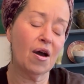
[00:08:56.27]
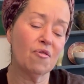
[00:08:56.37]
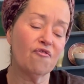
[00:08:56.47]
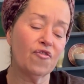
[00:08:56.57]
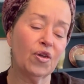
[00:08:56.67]

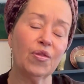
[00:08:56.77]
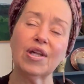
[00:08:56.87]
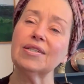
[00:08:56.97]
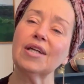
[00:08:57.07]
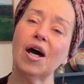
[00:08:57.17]
filled
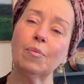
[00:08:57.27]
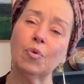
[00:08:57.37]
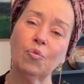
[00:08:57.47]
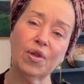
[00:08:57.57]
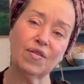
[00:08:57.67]
this
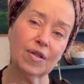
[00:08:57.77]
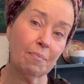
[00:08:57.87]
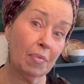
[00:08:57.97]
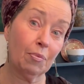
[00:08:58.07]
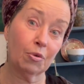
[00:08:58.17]
up with some
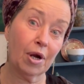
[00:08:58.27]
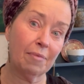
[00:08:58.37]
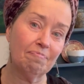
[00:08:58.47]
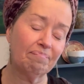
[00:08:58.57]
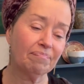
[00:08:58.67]
bubble wrap,
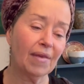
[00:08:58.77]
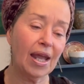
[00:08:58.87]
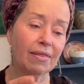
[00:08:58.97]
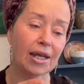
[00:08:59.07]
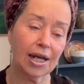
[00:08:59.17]

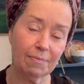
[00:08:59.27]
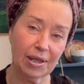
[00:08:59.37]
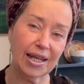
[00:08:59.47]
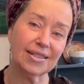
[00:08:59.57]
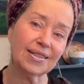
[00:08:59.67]
and then I
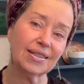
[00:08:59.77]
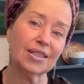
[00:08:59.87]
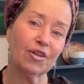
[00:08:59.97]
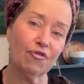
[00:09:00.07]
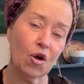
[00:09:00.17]
placed
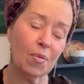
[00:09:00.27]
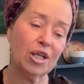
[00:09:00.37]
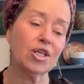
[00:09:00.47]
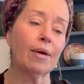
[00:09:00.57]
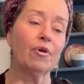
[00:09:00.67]
the foam on
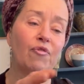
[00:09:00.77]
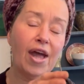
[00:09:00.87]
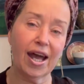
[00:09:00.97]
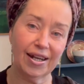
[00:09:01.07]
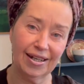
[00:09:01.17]
top of
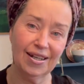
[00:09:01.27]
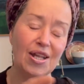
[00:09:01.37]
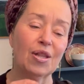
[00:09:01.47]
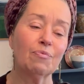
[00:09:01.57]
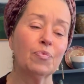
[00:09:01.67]
that,
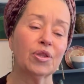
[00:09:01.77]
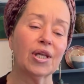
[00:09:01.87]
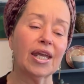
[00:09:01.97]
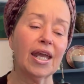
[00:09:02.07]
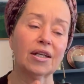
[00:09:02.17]
put the
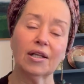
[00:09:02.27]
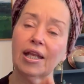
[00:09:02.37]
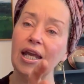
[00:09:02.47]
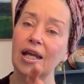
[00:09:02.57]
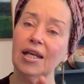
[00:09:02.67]
candle
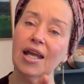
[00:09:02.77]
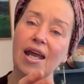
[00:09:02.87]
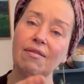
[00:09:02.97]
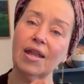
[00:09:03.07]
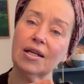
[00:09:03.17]
in,
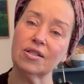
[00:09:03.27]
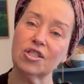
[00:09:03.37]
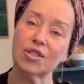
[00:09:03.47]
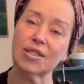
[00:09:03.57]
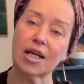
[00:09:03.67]
and then
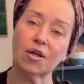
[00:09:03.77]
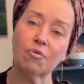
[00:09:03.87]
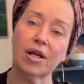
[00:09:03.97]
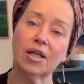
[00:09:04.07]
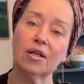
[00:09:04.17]
just decorated